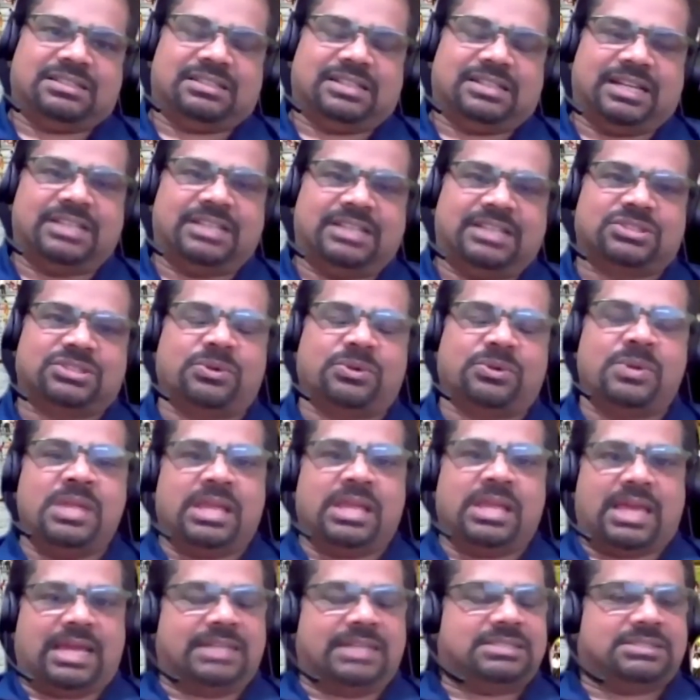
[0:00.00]
right? So
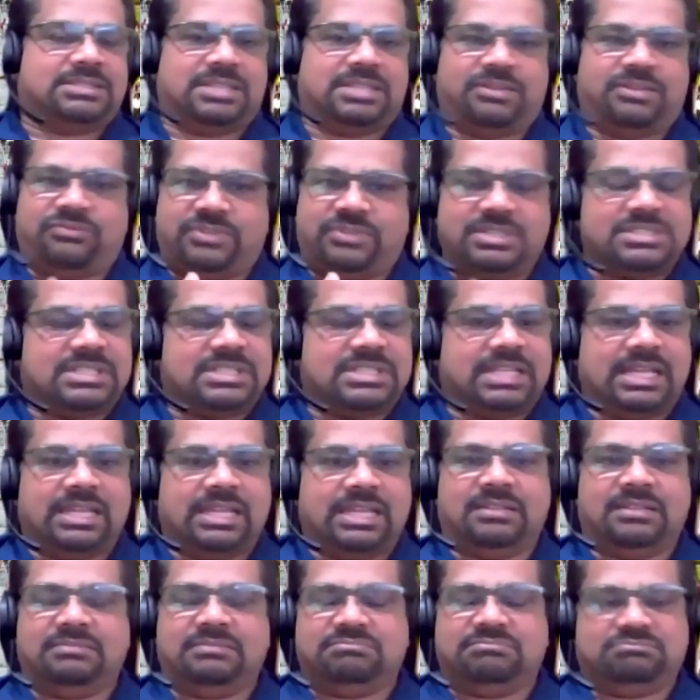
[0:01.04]
I'd say first
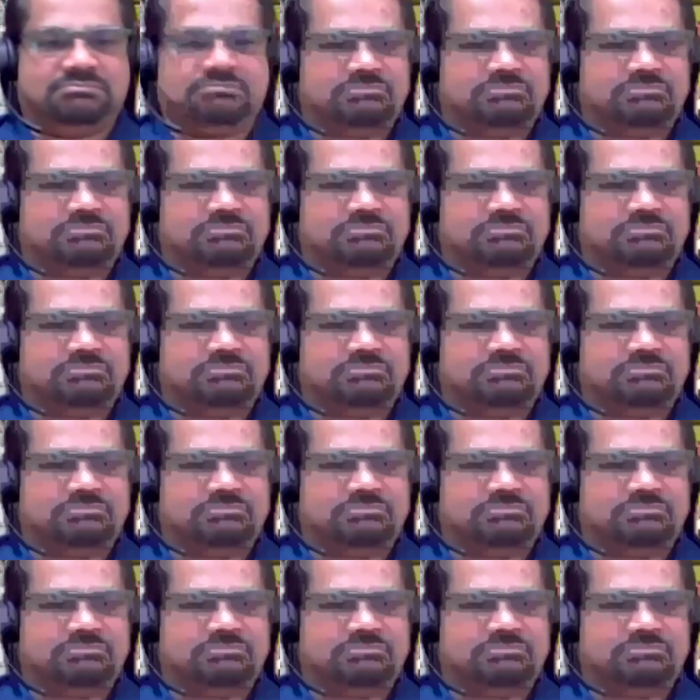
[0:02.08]
thing,